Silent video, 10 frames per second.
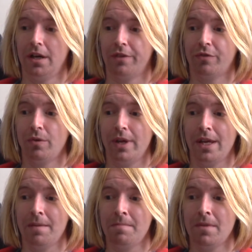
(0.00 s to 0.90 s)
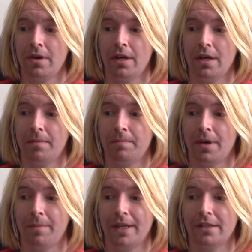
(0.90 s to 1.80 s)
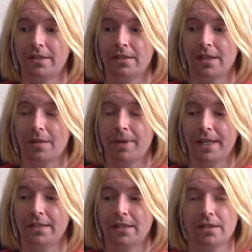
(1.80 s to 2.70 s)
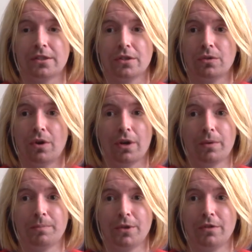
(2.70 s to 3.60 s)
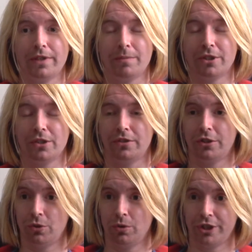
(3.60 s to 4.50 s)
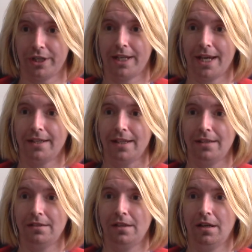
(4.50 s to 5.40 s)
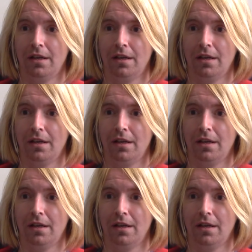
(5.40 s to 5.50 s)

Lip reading: Through him, I managed to sell painting to Hollywood movie producer Georgia Cacandes,